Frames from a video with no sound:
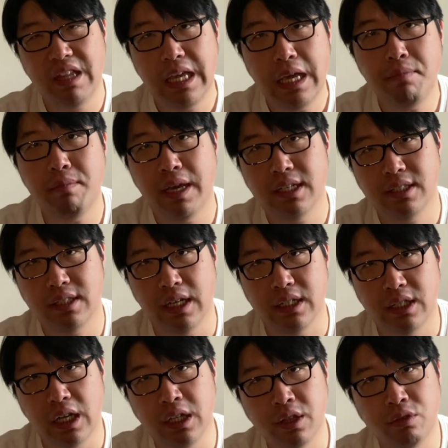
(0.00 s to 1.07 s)
it makes
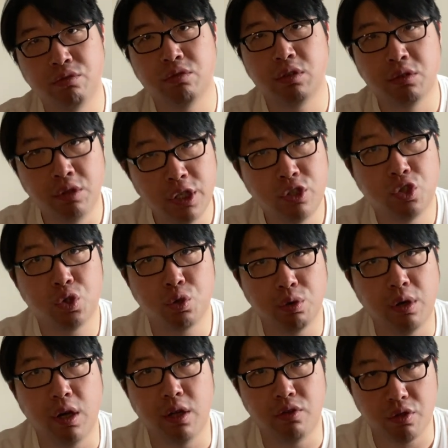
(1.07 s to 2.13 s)
sense, at, at least
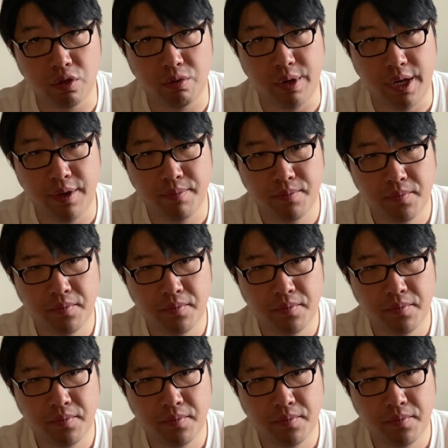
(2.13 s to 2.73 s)
to a degree.